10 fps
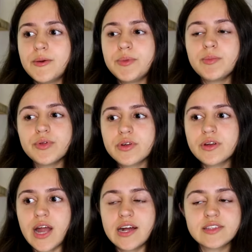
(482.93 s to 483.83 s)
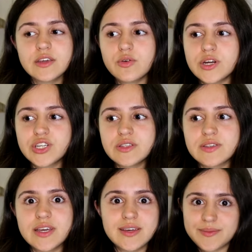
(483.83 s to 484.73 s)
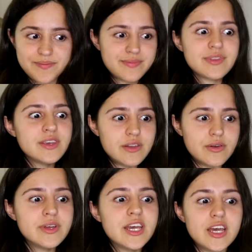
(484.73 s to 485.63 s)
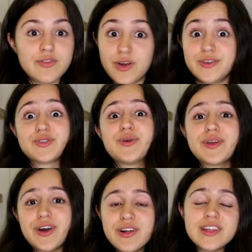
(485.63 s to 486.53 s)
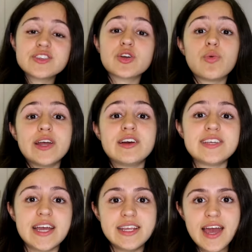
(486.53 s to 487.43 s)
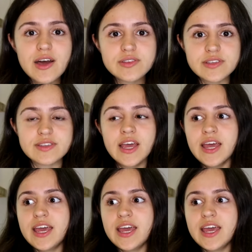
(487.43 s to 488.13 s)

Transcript: People are asking questions like, you know, if cars are going all electric, why not tiny houses?